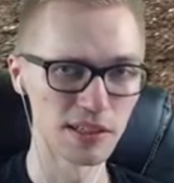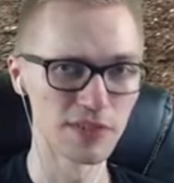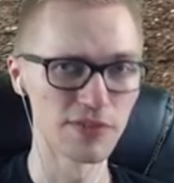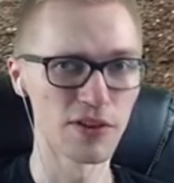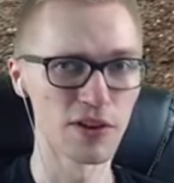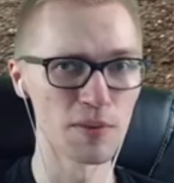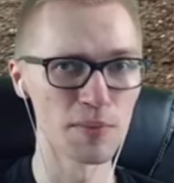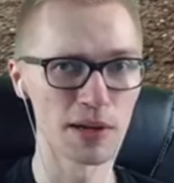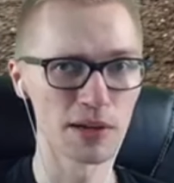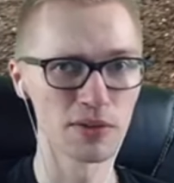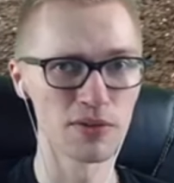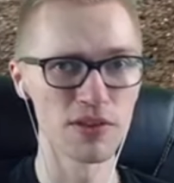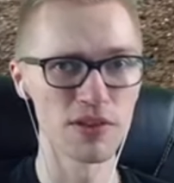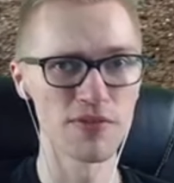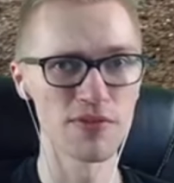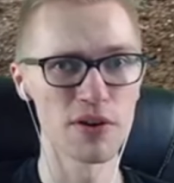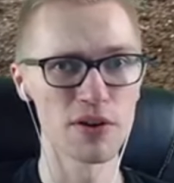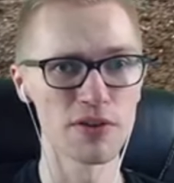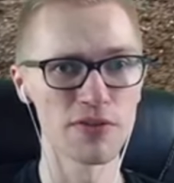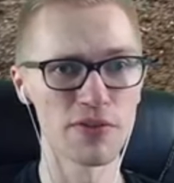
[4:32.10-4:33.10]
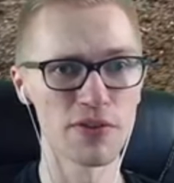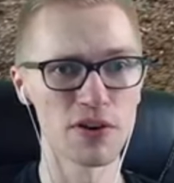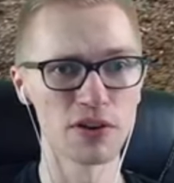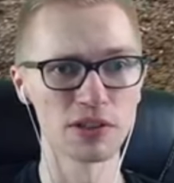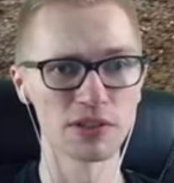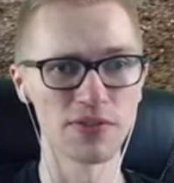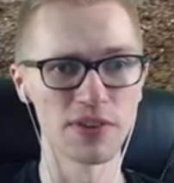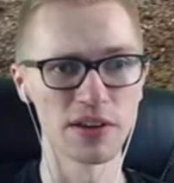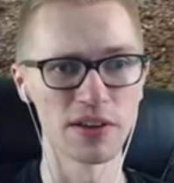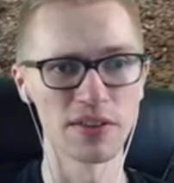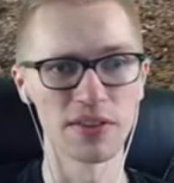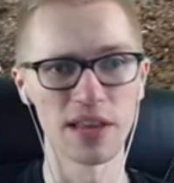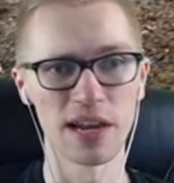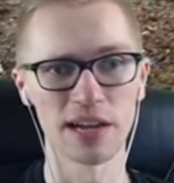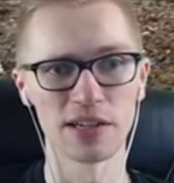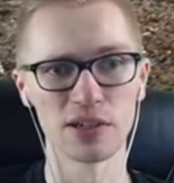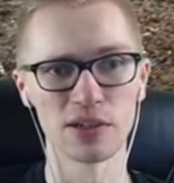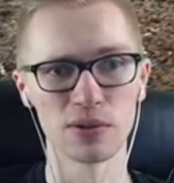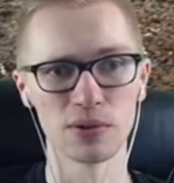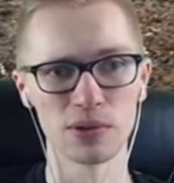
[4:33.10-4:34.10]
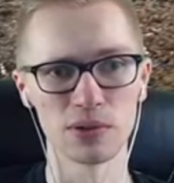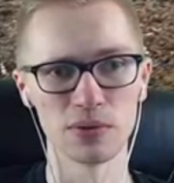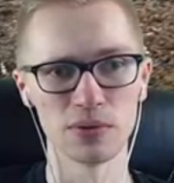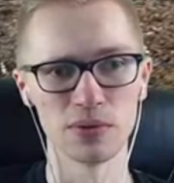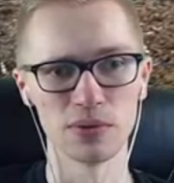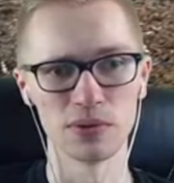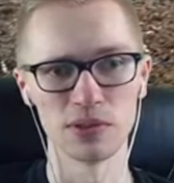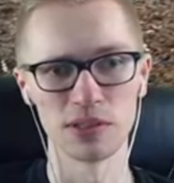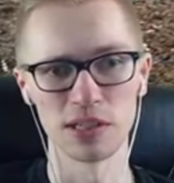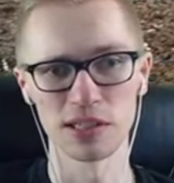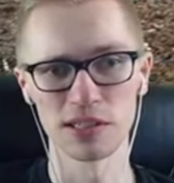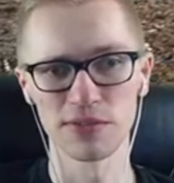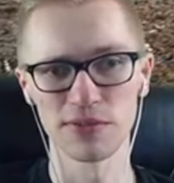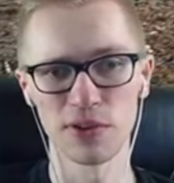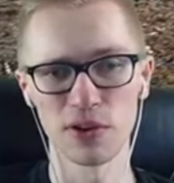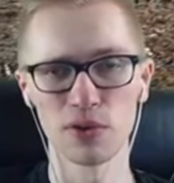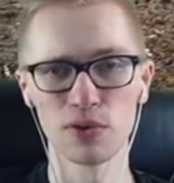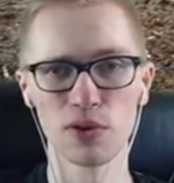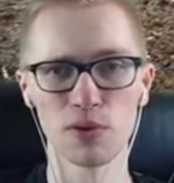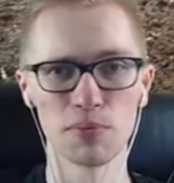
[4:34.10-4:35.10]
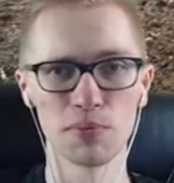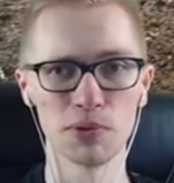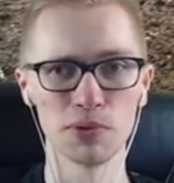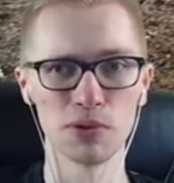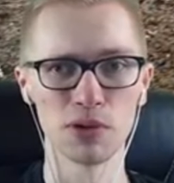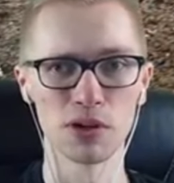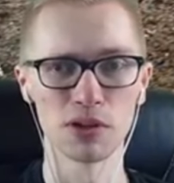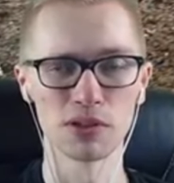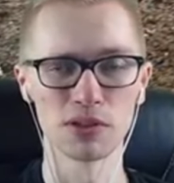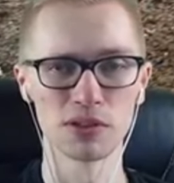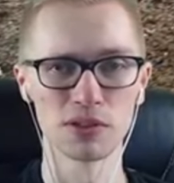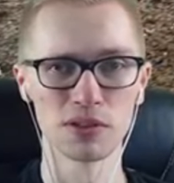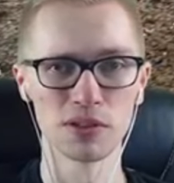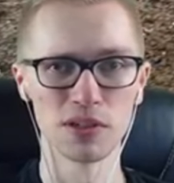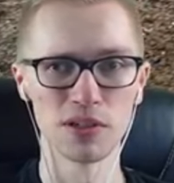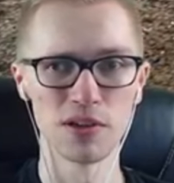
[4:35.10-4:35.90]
fall back to the very first thing that I told you. Just follow your blue dots.